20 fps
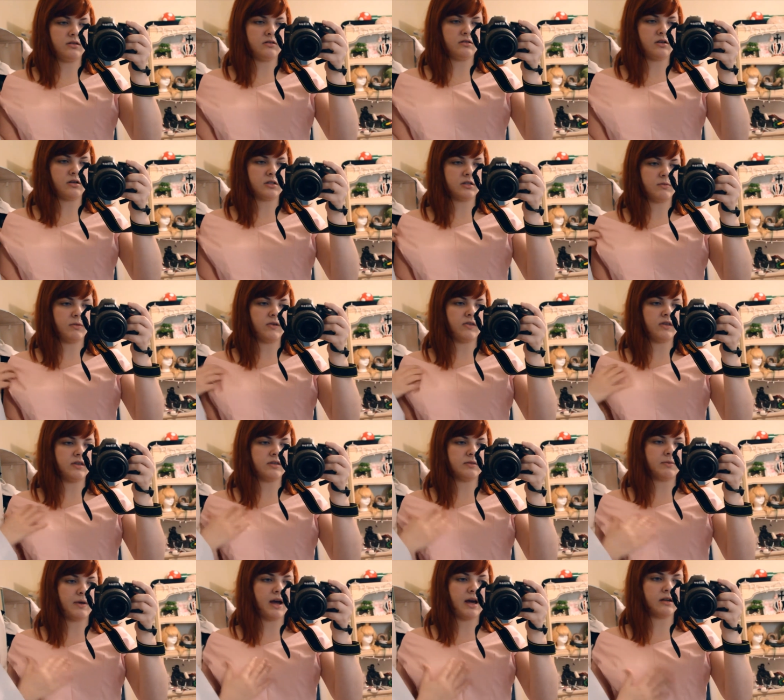talks about these
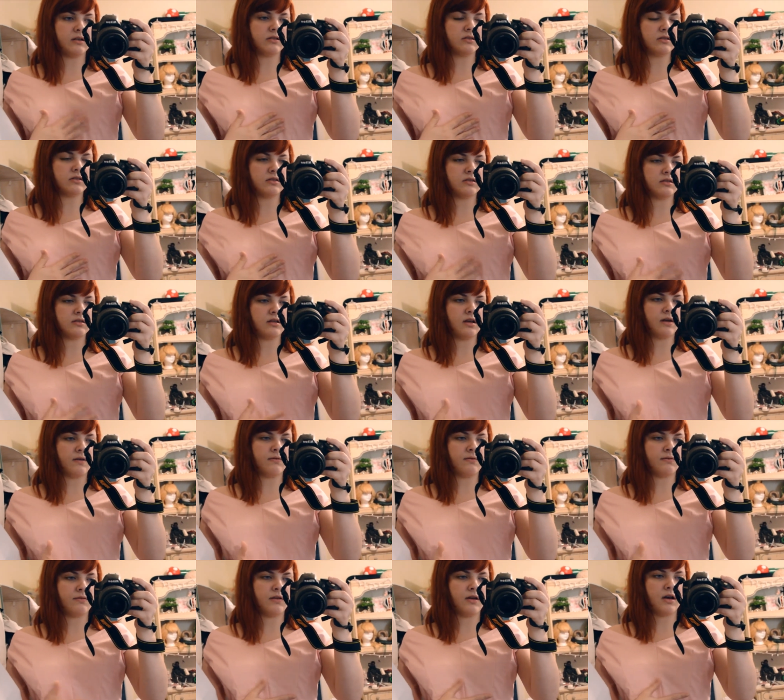patterns and
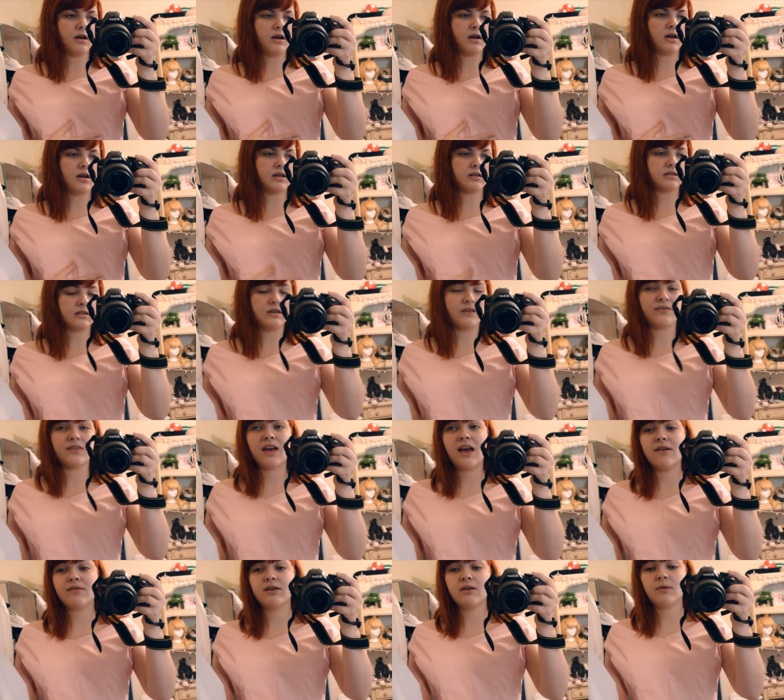stuff, and see if they
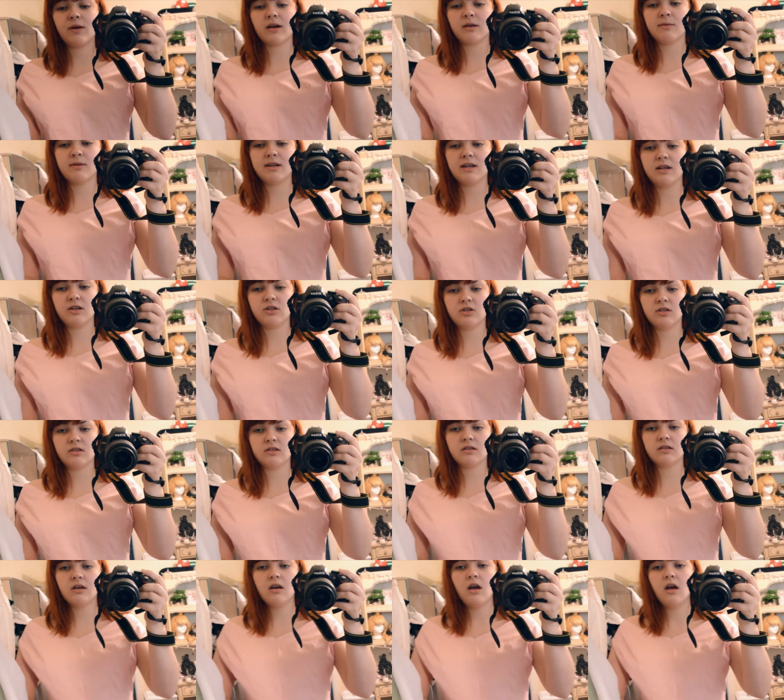have any
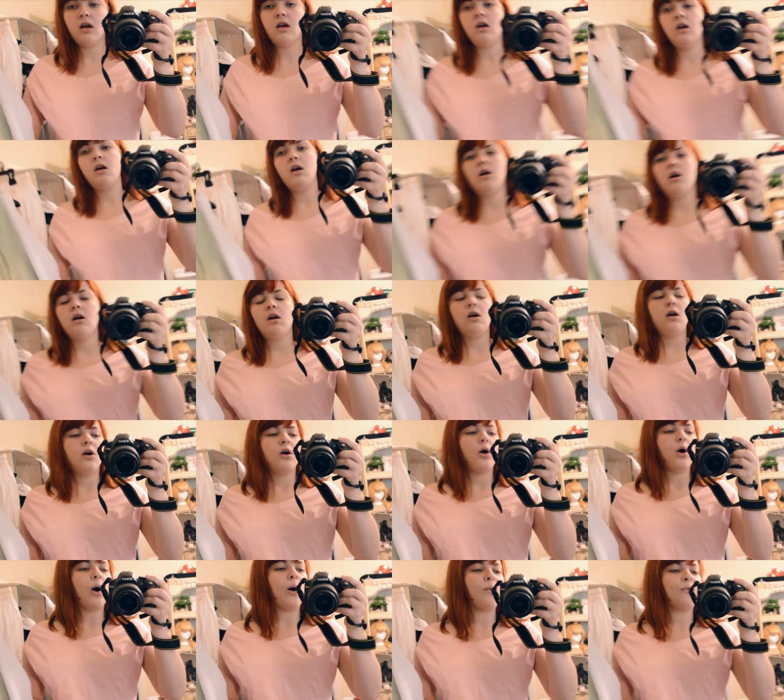recommendations.
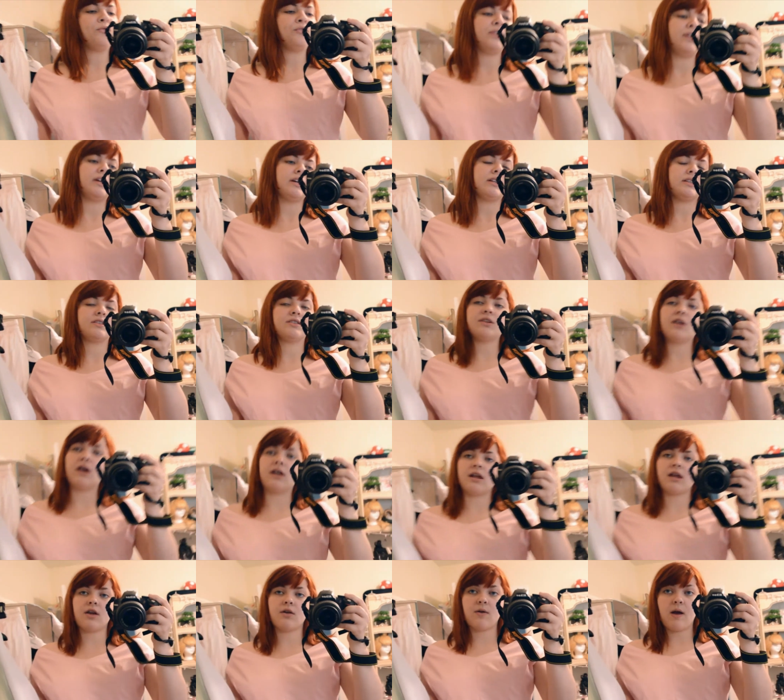Hopefully it's not
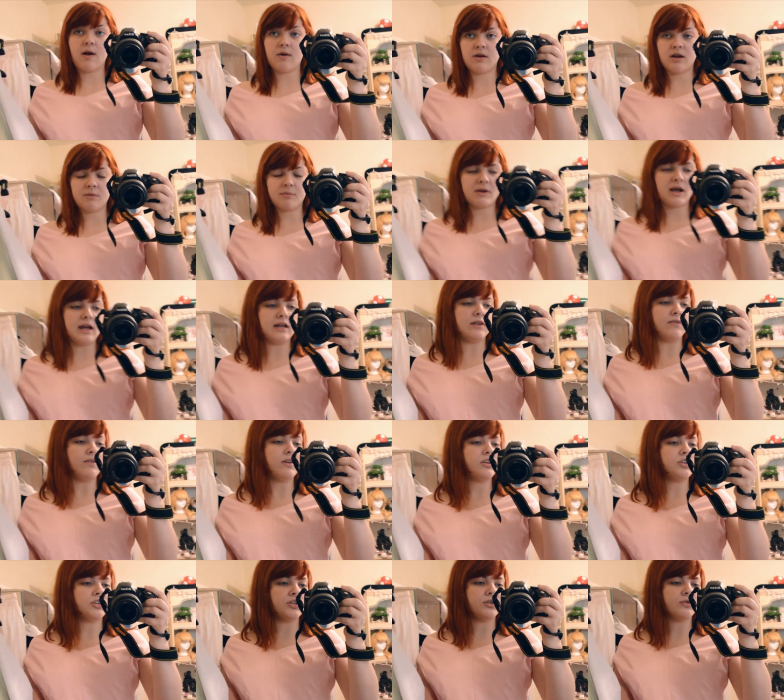a ground up kind of
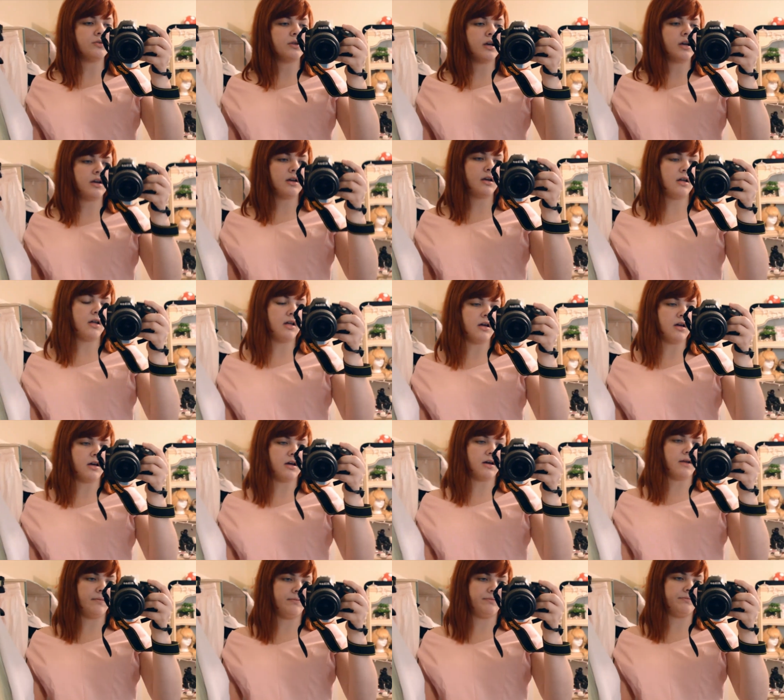issue,
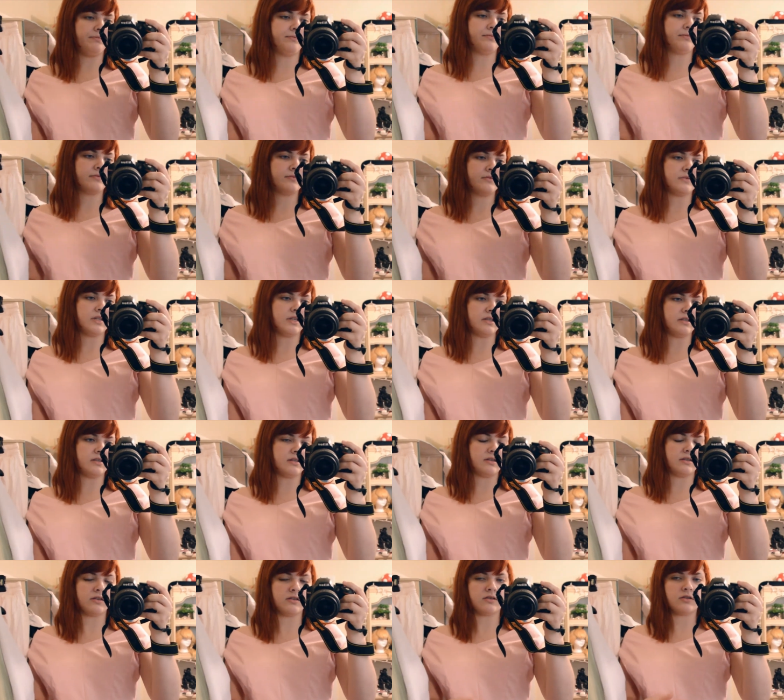since
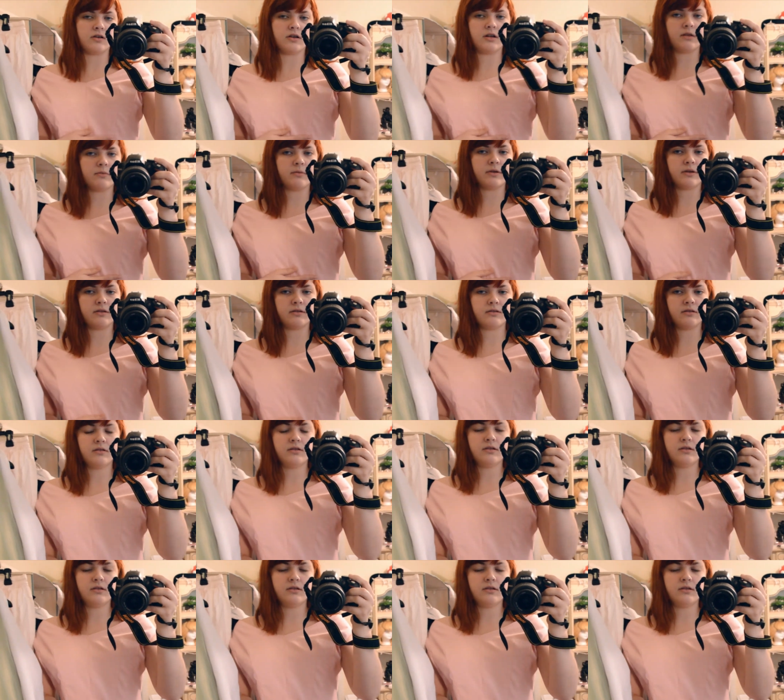this has already been